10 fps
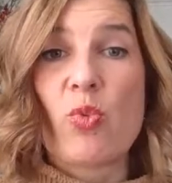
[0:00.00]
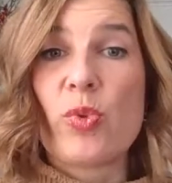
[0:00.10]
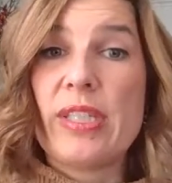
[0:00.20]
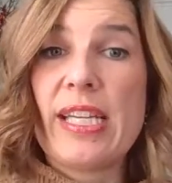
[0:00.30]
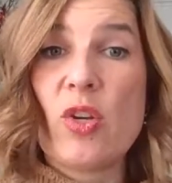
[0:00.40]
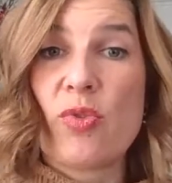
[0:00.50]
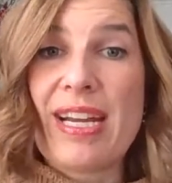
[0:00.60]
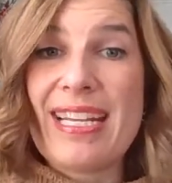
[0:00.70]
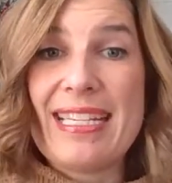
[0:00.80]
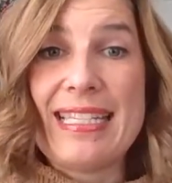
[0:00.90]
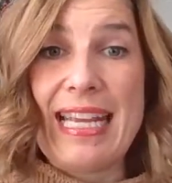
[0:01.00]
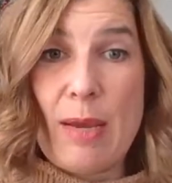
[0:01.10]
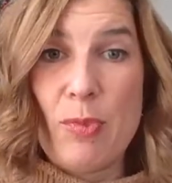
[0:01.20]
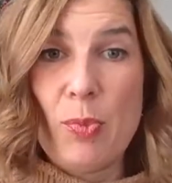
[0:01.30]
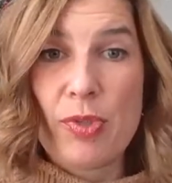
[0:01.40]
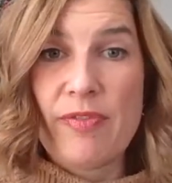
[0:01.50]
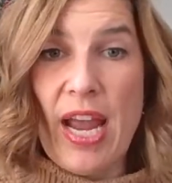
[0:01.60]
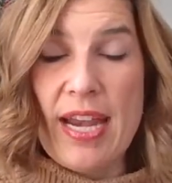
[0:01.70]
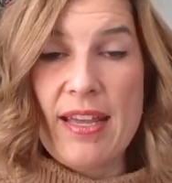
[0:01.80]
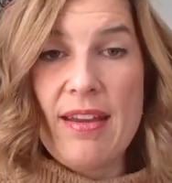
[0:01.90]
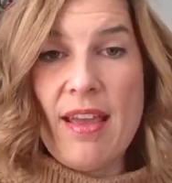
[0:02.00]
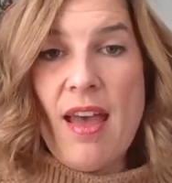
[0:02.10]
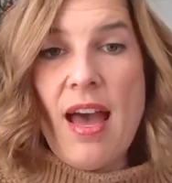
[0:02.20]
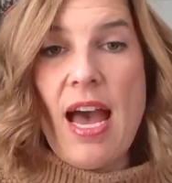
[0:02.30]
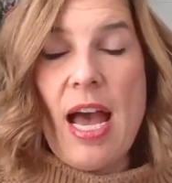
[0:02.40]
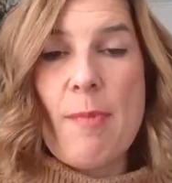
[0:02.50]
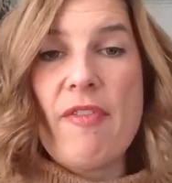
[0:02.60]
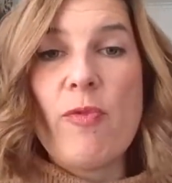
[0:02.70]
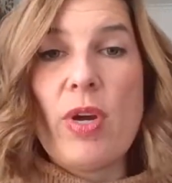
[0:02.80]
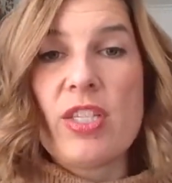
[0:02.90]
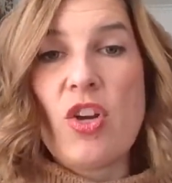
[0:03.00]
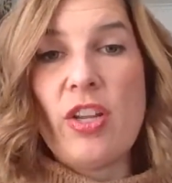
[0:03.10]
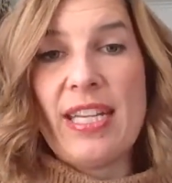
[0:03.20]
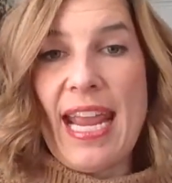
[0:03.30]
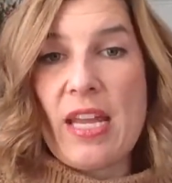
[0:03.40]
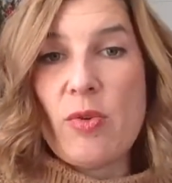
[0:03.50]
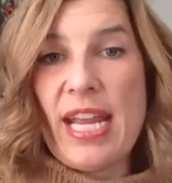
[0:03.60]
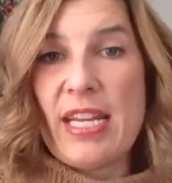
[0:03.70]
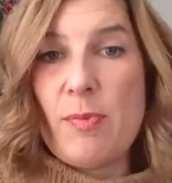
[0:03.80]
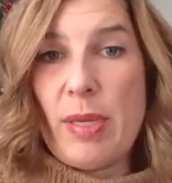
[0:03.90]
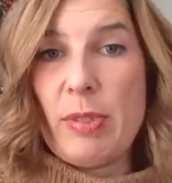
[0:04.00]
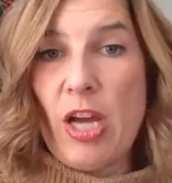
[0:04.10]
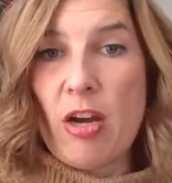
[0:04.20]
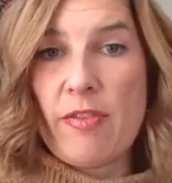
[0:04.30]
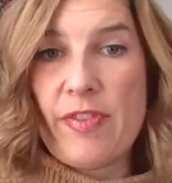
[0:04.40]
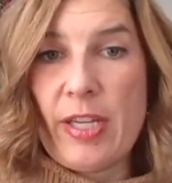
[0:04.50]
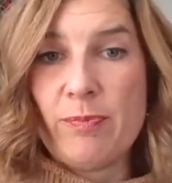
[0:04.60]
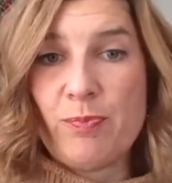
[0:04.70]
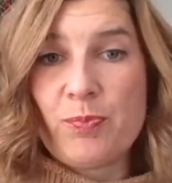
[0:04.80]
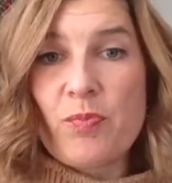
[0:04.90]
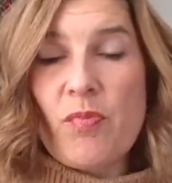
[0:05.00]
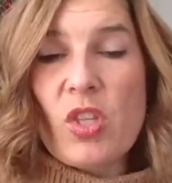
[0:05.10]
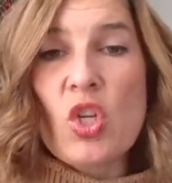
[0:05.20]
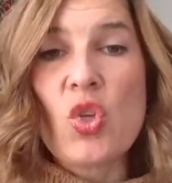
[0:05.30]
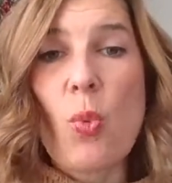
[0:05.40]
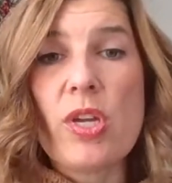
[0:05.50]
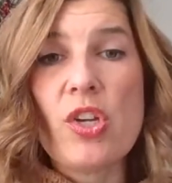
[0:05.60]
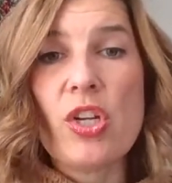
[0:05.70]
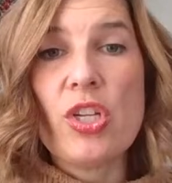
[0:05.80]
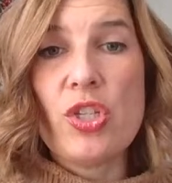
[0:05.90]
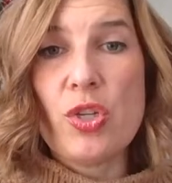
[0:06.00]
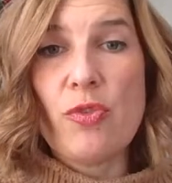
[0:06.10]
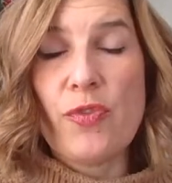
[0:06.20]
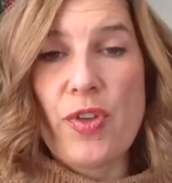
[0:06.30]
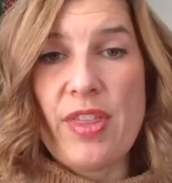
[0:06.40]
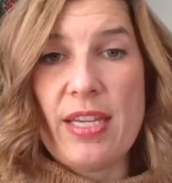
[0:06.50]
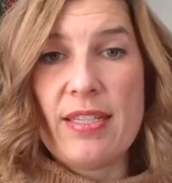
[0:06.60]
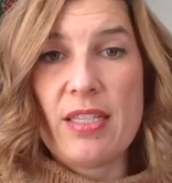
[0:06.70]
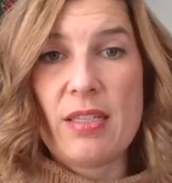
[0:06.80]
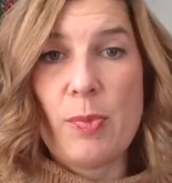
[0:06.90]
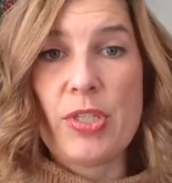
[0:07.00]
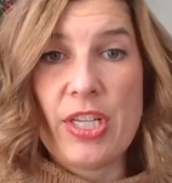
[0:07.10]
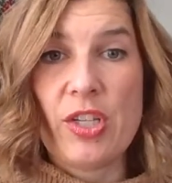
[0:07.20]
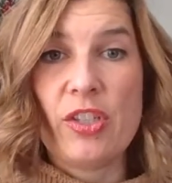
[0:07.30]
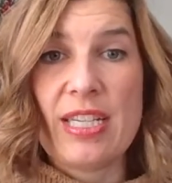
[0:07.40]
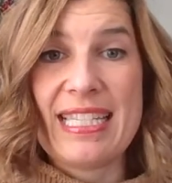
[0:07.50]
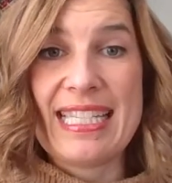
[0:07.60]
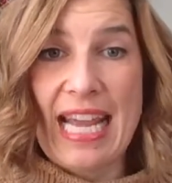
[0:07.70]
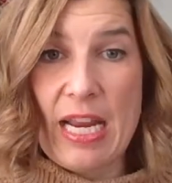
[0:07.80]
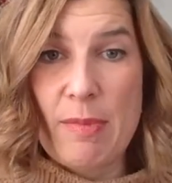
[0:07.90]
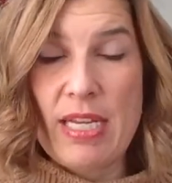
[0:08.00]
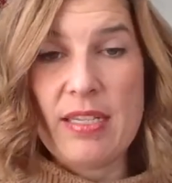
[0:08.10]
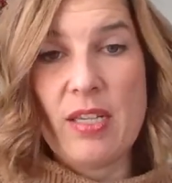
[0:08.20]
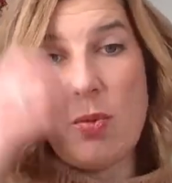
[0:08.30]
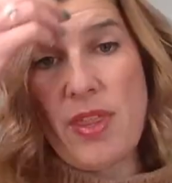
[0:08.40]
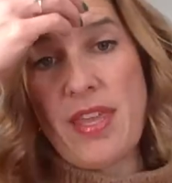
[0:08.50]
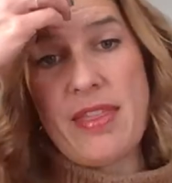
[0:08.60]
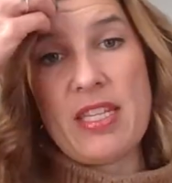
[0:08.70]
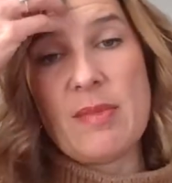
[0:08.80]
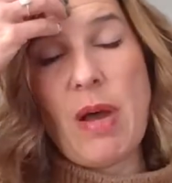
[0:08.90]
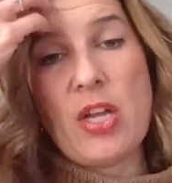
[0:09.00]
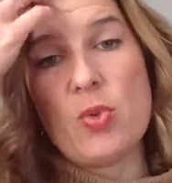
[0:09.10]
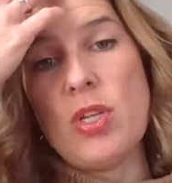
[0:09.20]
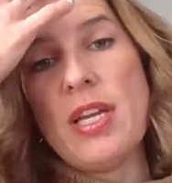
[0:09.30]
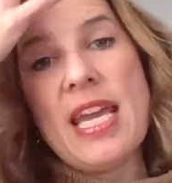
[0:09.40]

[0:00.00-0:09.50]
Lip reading: really great example provided of what's called an annotated bibliography. So what you're going to do for this particular assignment within this module